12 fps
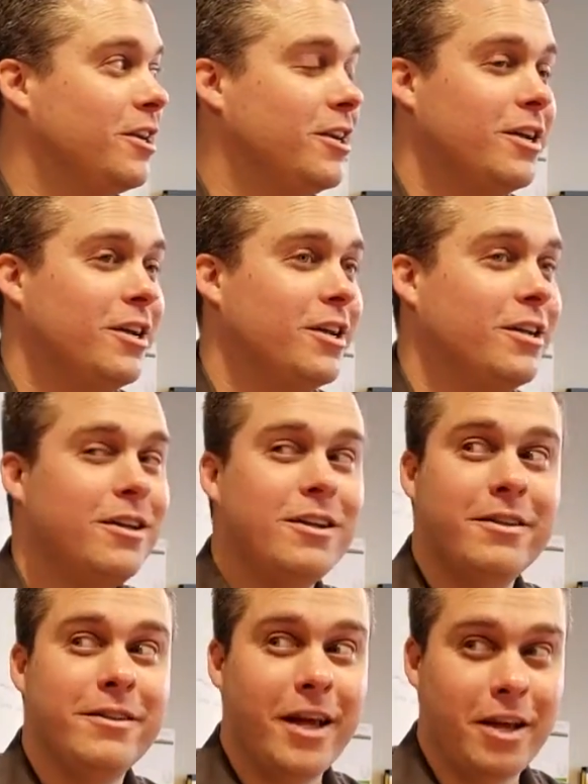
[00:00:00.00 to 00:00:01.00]
Thank you.
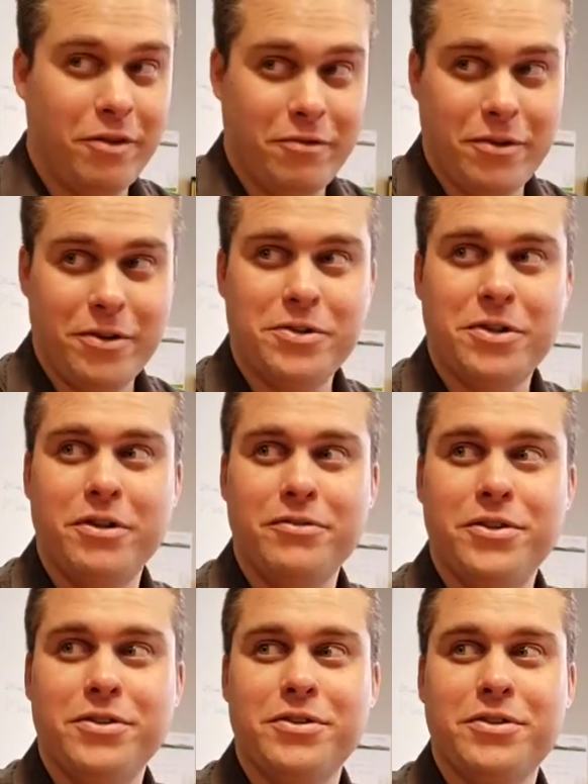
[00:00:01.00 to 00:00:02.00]
Thank you for your
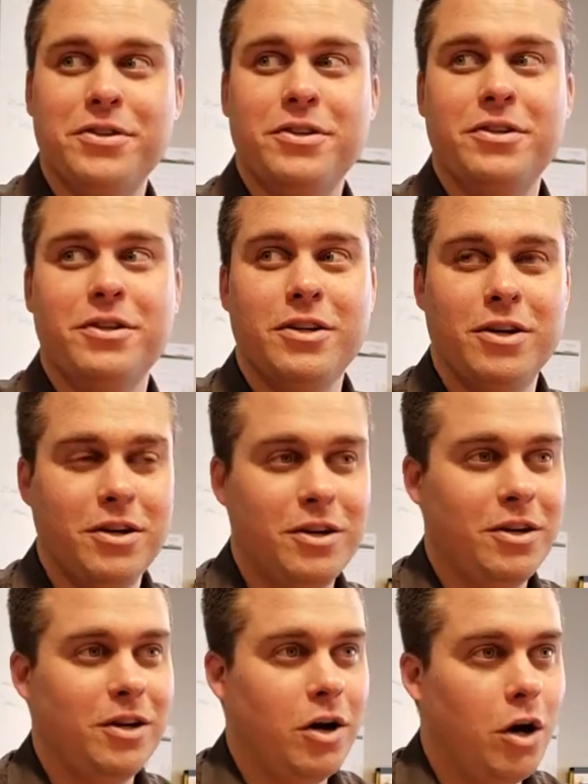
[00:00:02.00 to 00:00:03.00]
service.
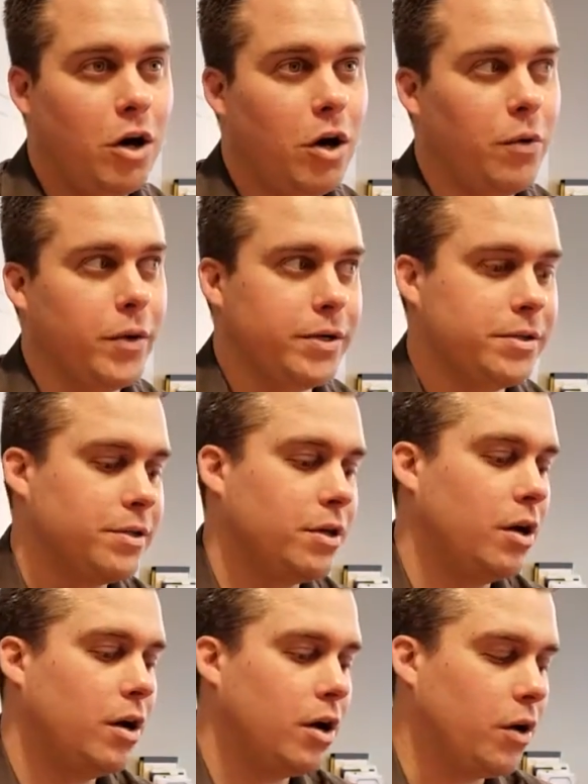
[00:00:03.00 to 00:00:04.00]
Always.
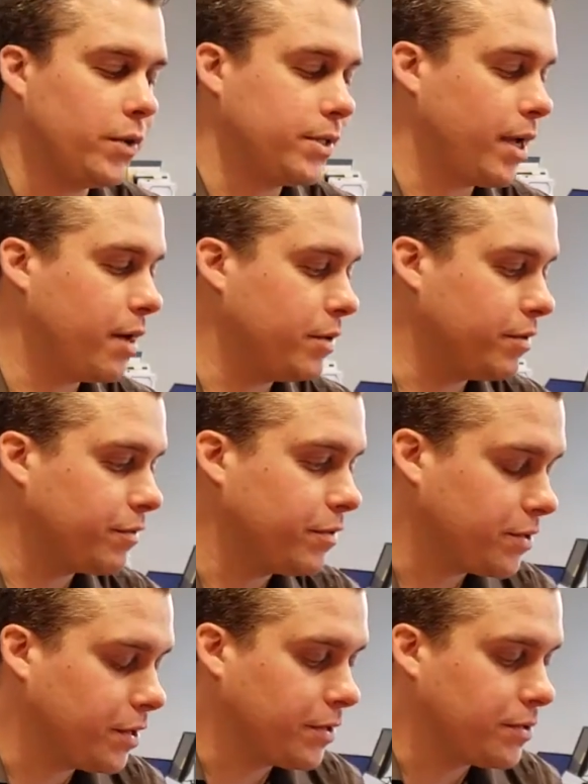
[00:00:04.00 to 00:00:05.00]
Always got to be the
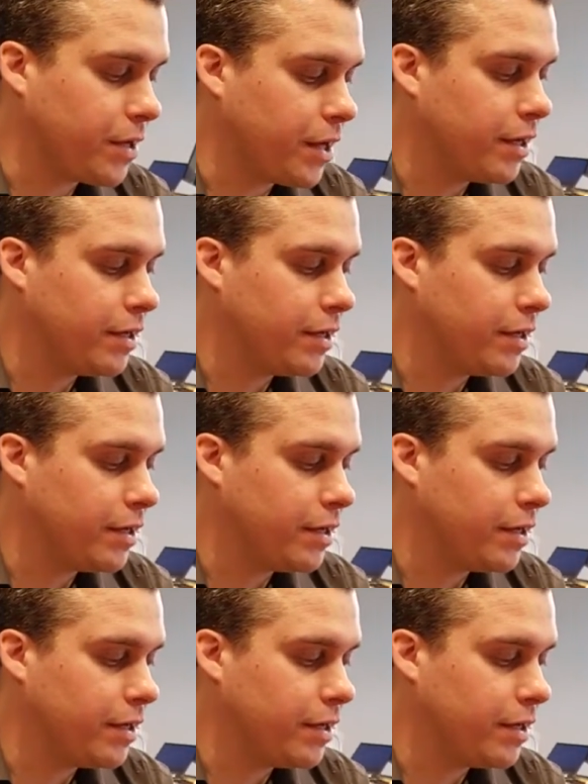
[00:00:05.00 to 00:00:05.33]
first thing you say.